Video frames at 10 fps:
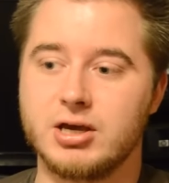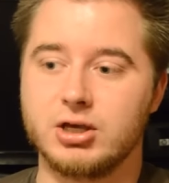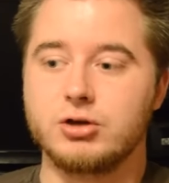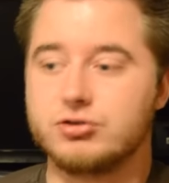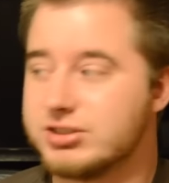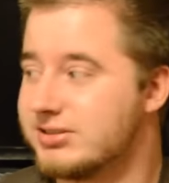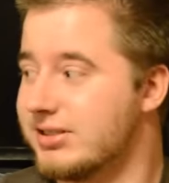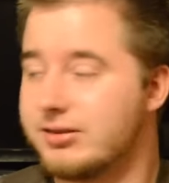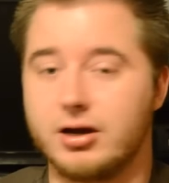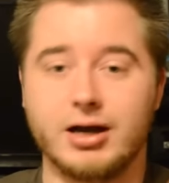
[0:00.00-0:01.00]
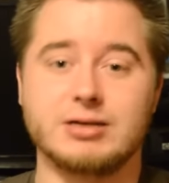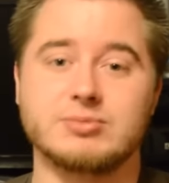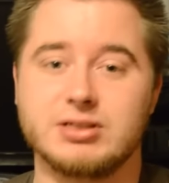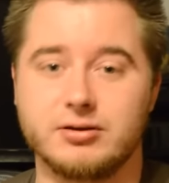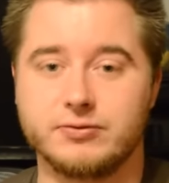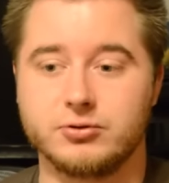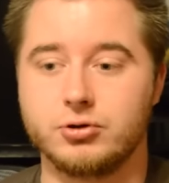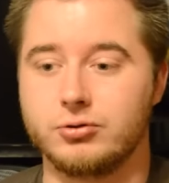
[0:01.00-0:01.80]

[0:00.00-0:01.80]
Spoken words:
you just send the items in if they're new.